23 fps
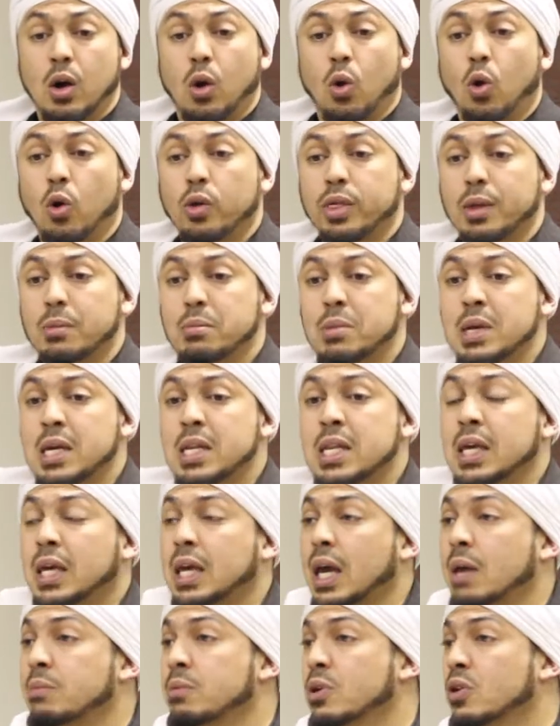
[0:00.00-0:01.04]
Or the
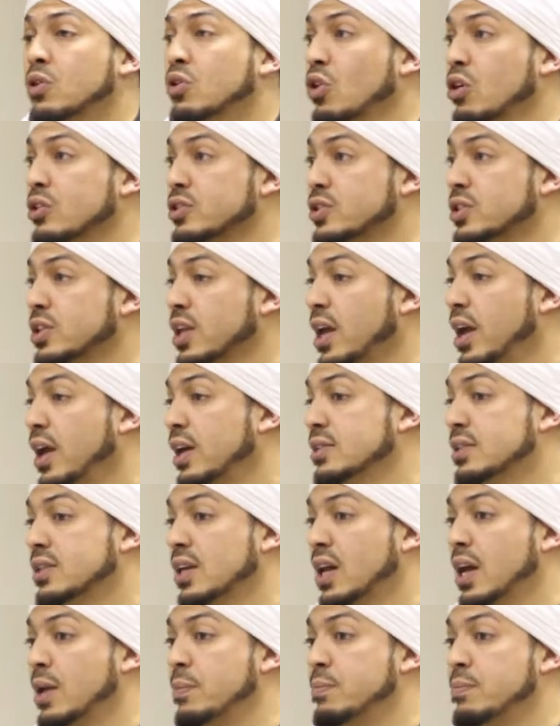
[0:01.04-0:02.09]
meaning came across
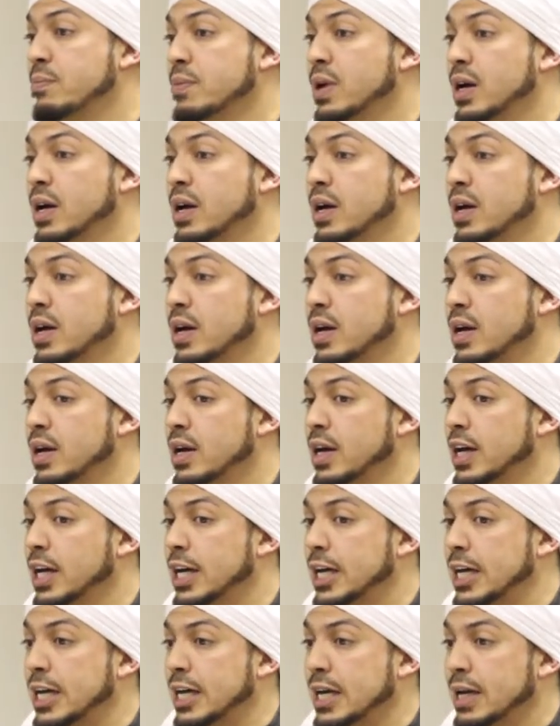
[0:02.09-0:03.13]
as a,
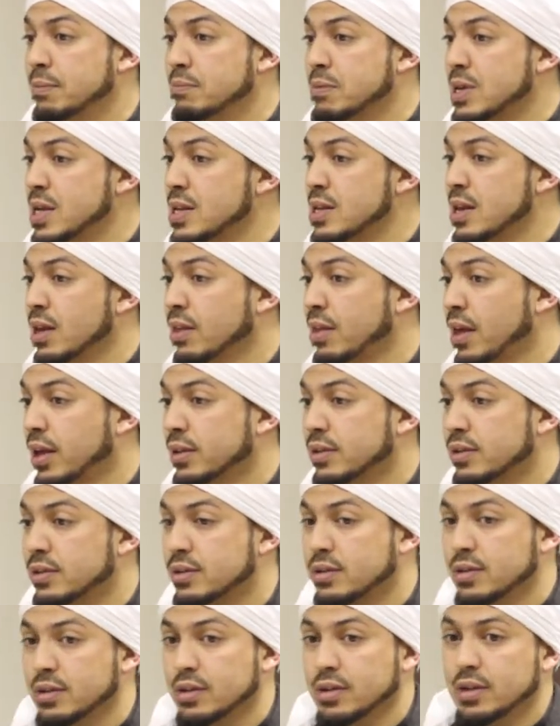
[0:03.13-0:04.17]
uh, a meaning that
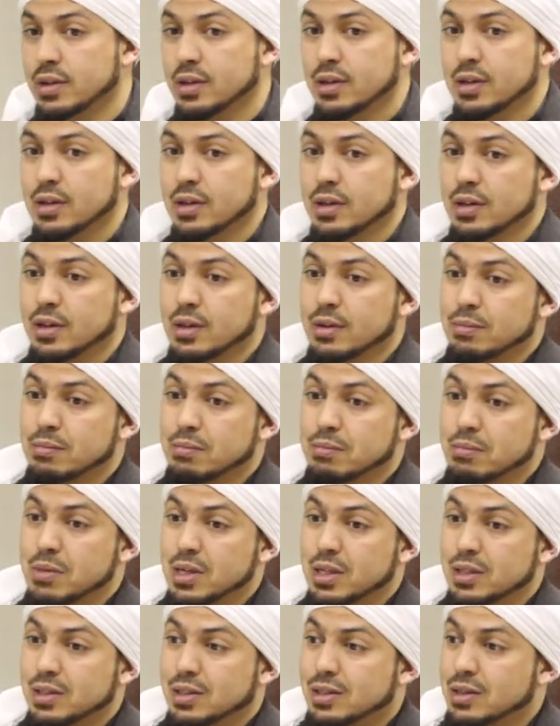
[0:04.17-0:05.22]

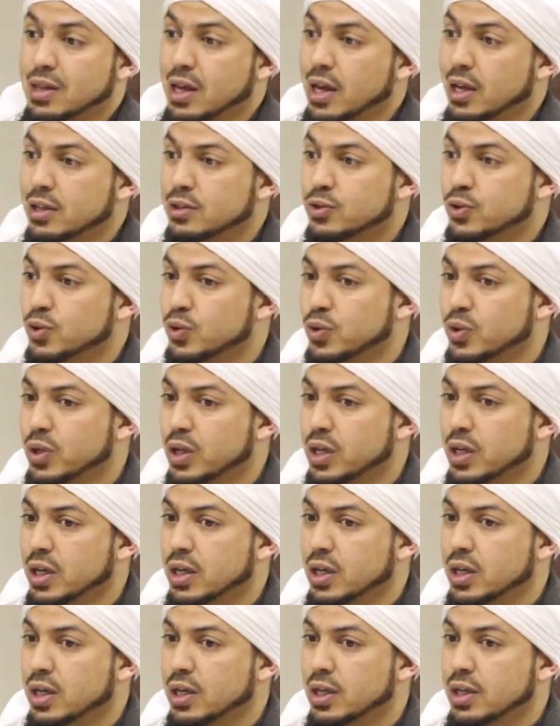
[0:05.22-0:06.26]
um, is there to,
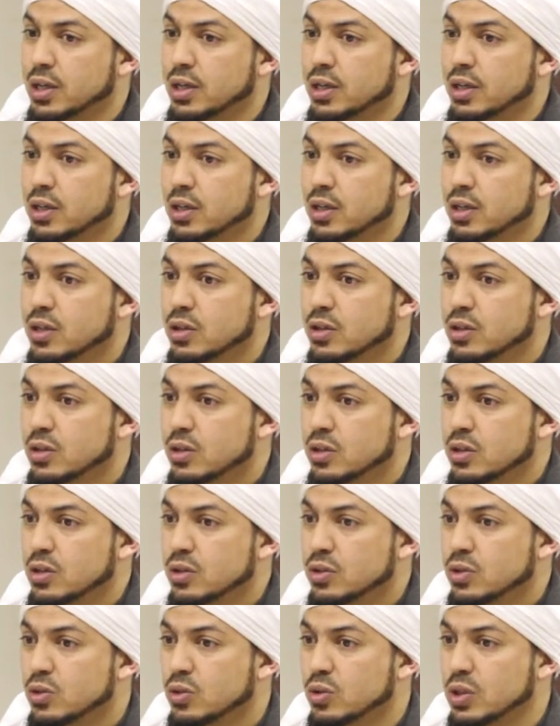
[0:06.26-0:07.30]
uh,
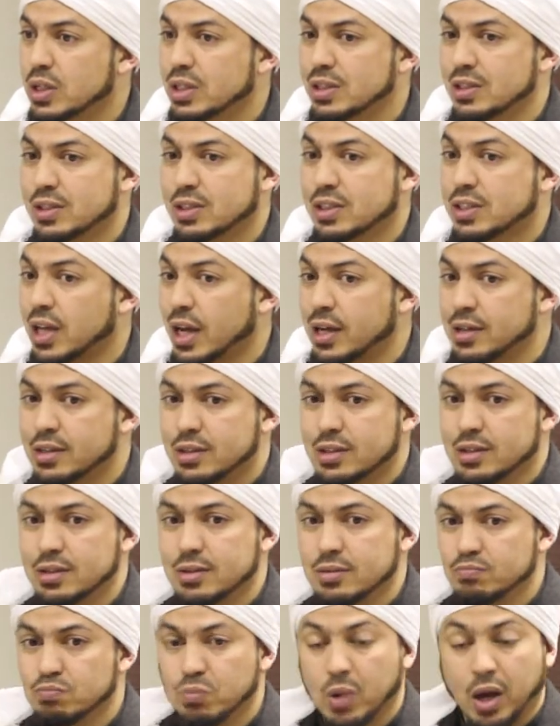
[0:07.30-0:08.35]
to incite
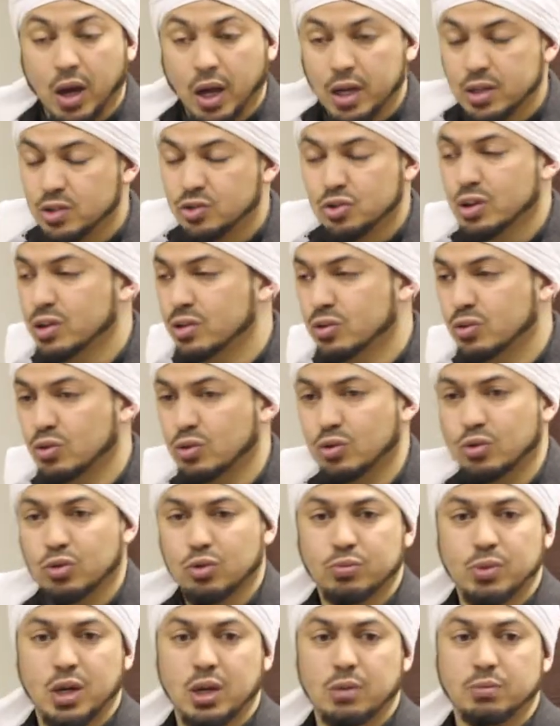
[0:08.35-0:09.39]
hatred
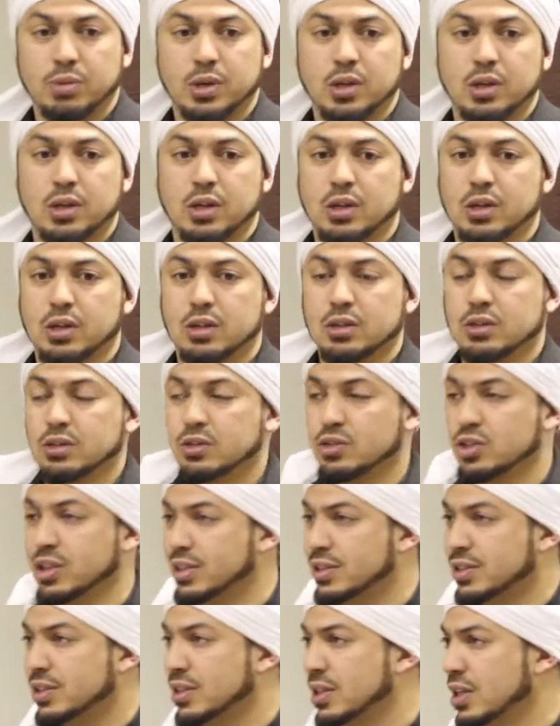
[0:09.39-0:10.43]
or maybe uh,
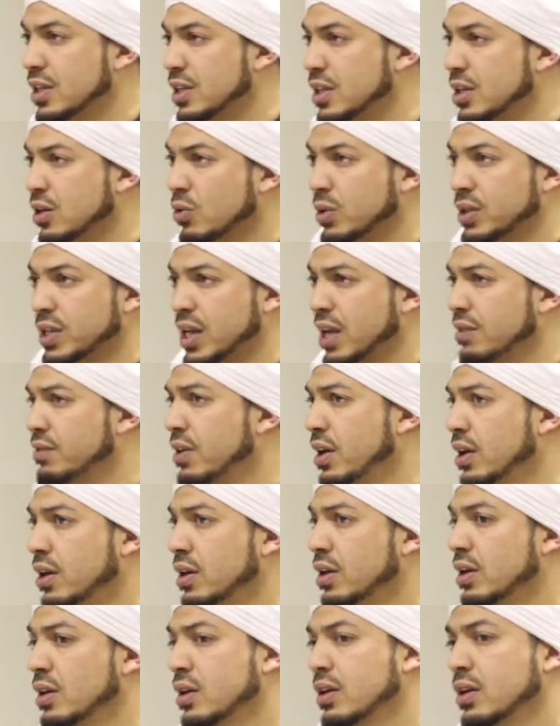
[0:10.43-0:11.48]
jealousy or whatever,
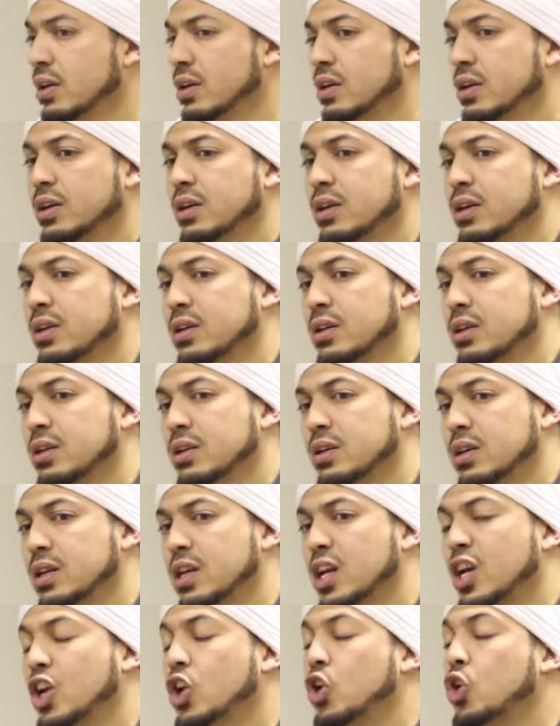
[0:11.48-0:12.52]

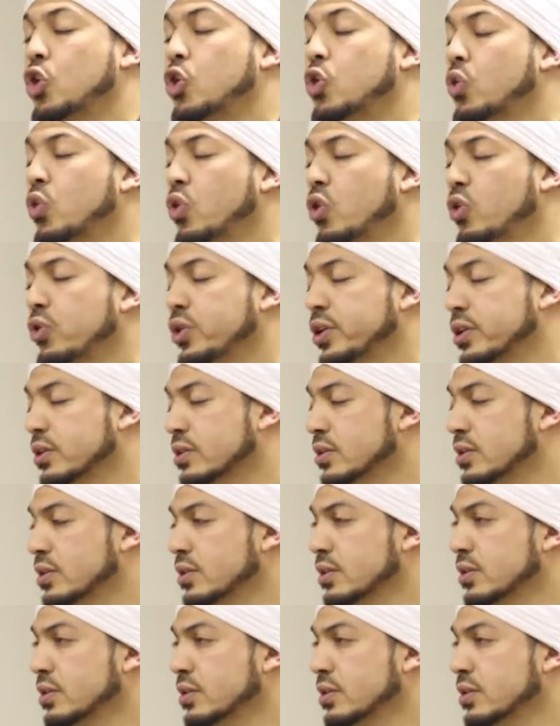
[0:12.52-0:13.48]
ignore it.